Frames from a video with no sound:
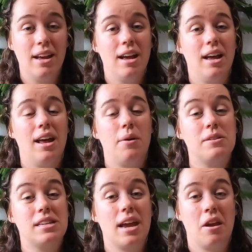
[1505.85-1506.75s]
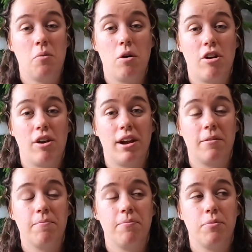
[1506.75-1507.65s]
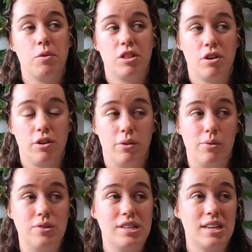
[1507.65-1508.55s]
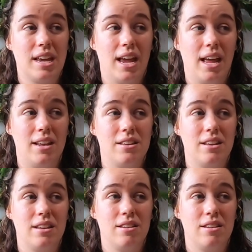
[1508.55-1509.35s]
And I was hand watering with a hose and